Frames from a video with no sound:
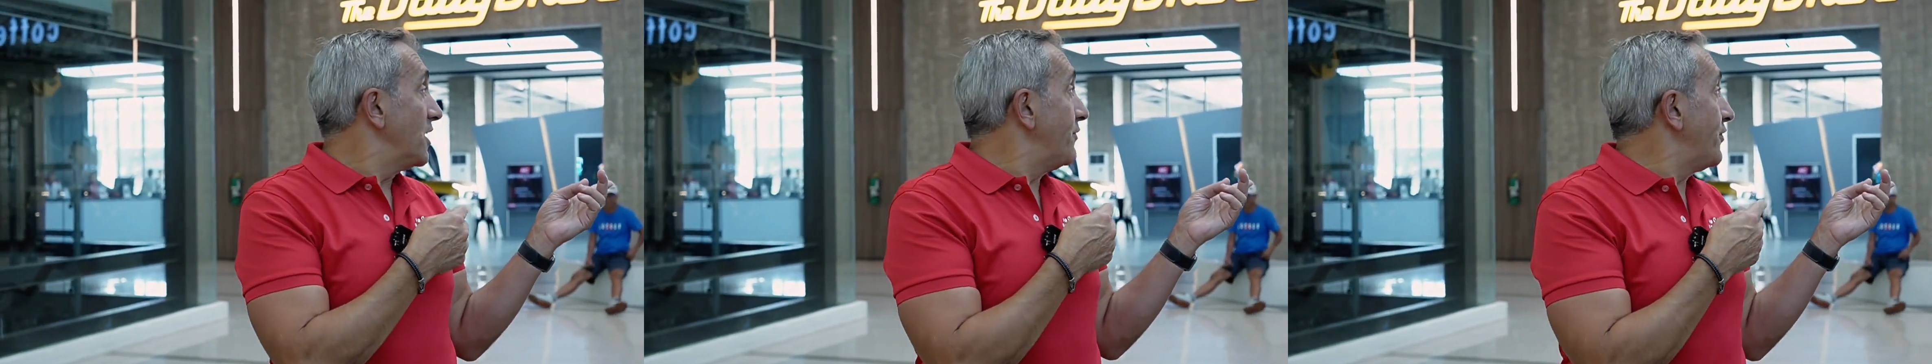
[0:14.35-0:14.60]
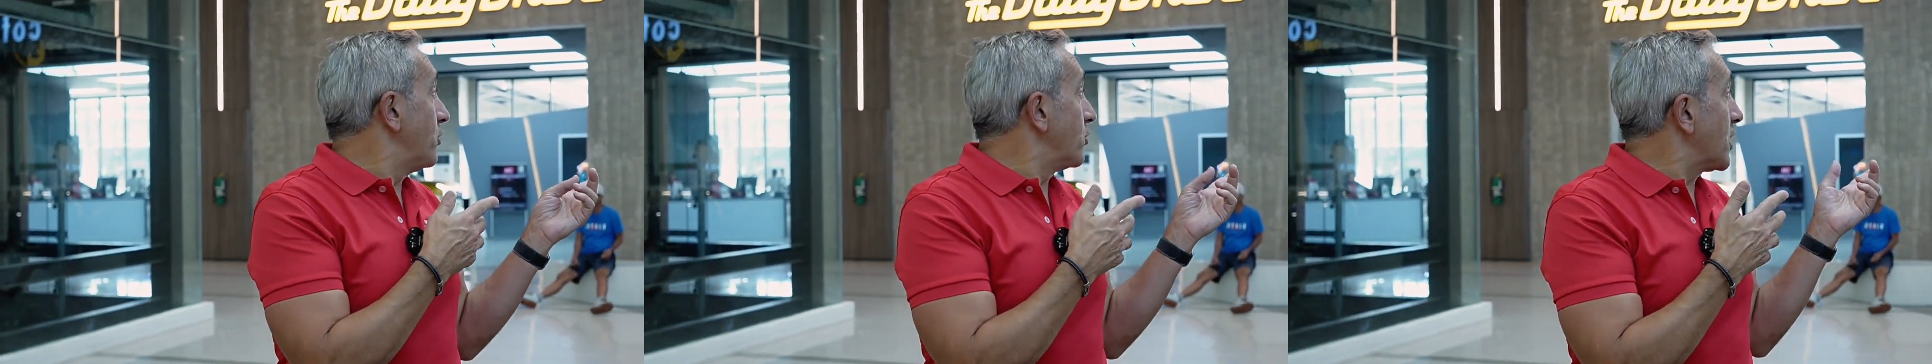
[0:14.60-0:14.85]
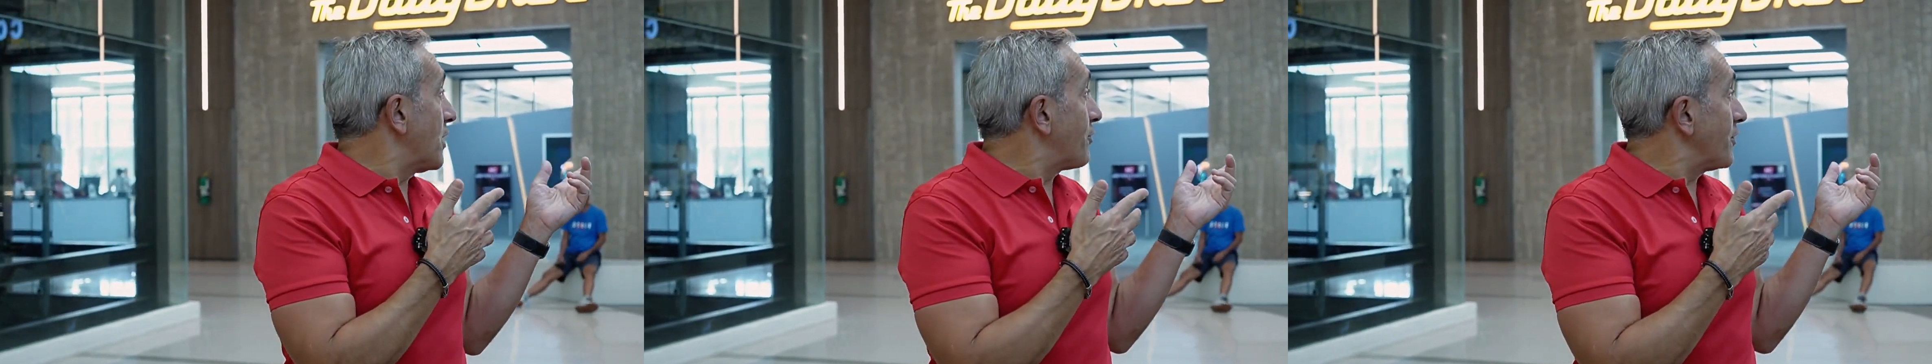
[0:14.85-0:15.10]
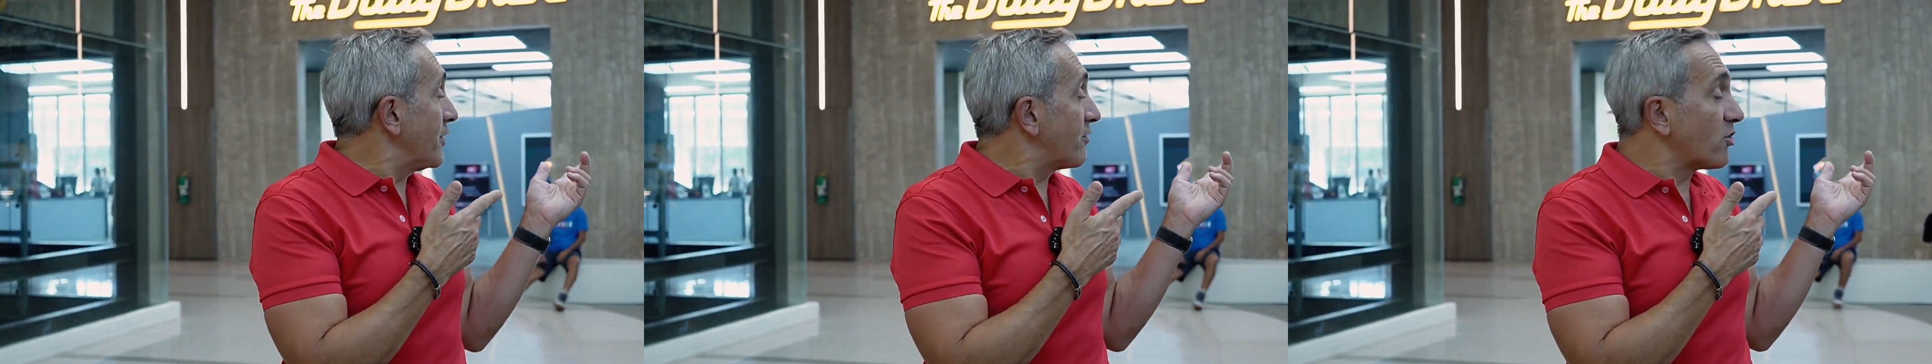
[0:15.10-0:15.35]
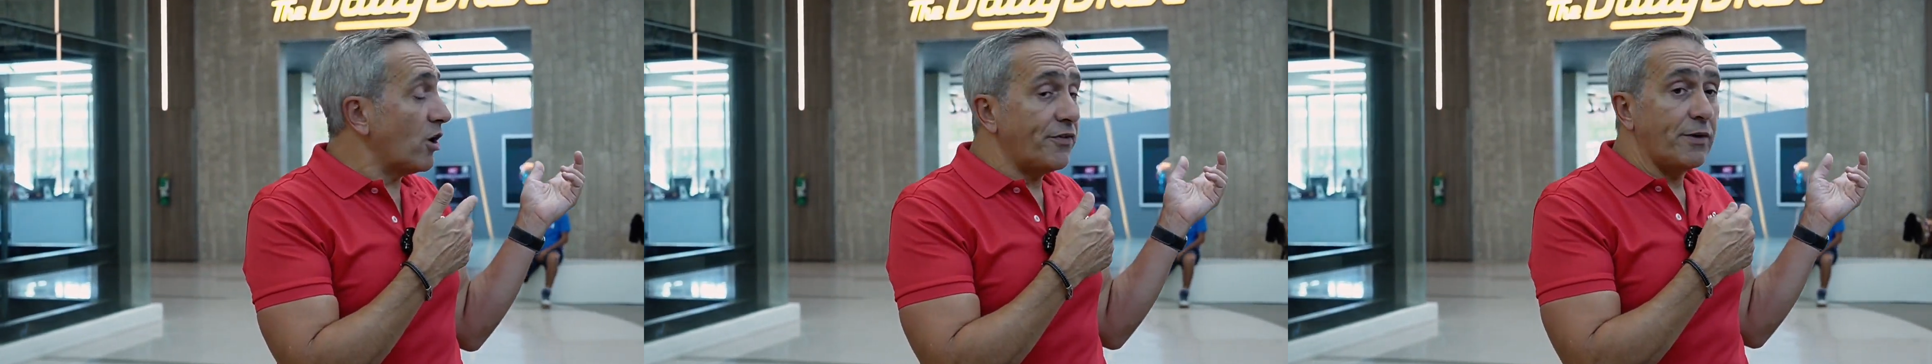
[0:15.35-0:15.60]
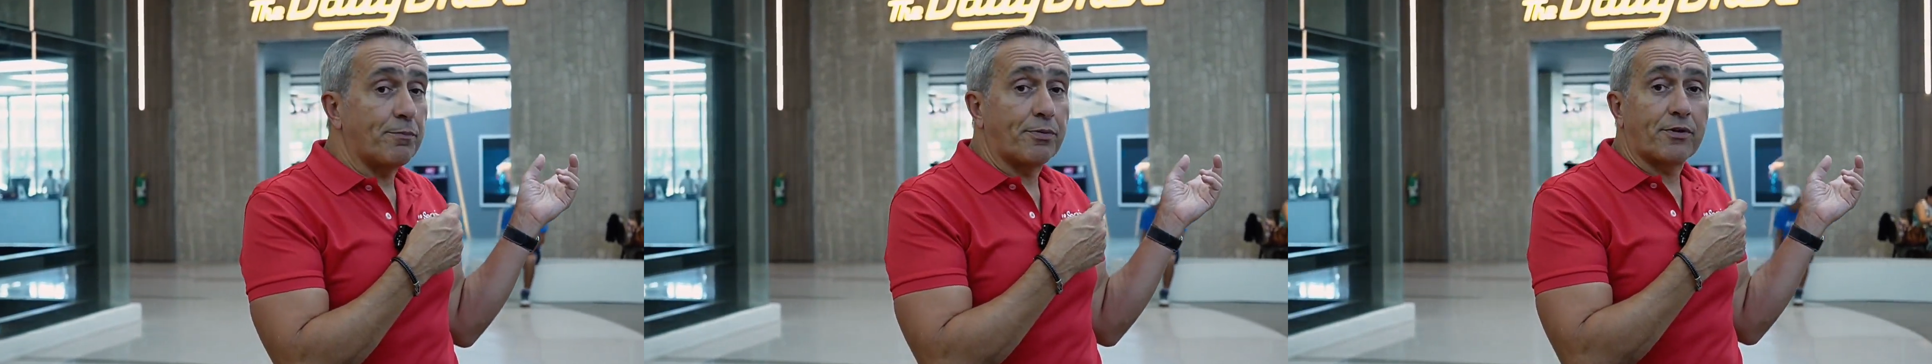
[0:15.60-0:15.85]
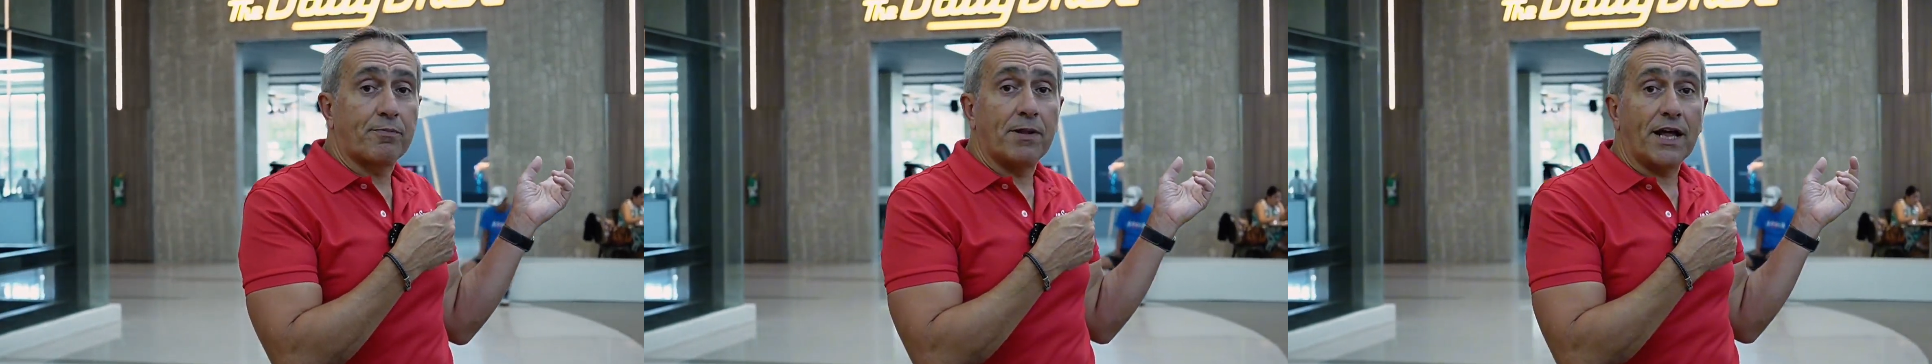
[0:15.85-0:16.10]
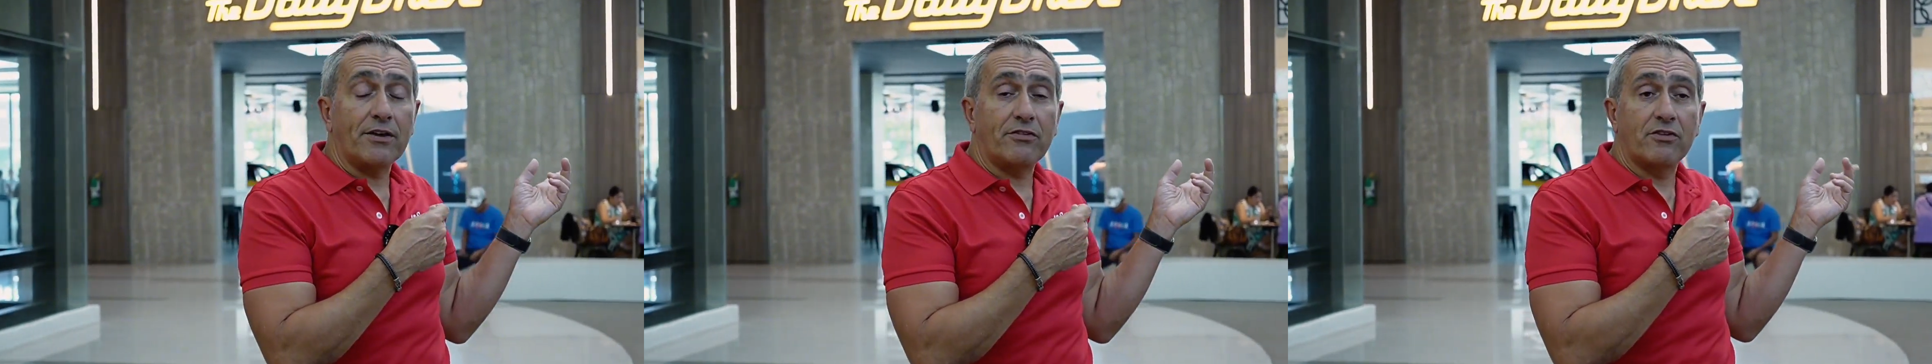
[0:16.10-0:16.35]
if you look over at this coffee
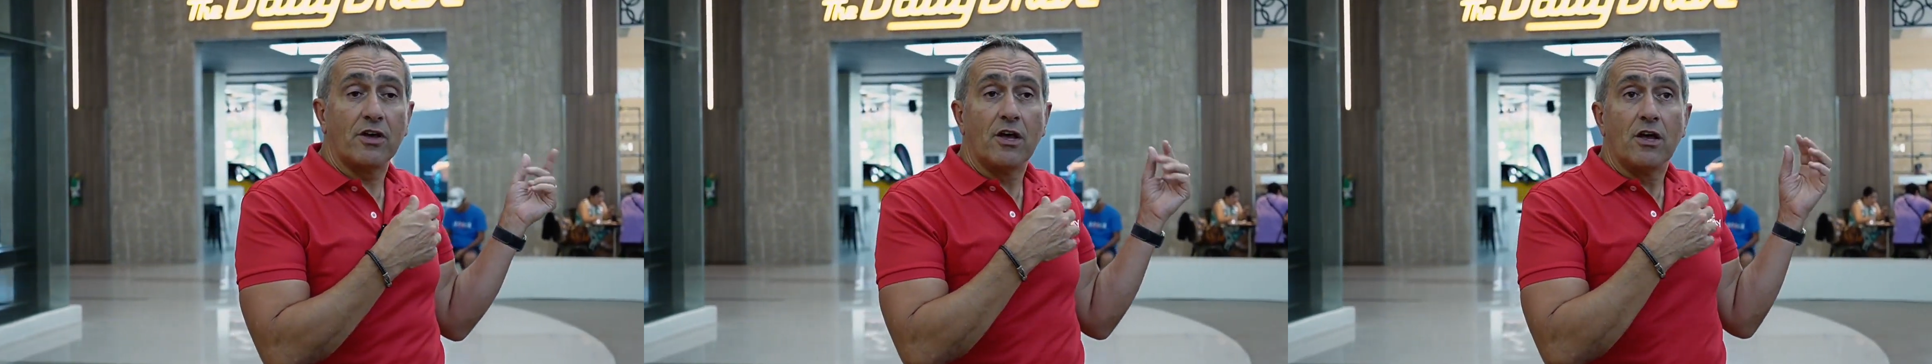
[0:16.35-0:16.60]
place,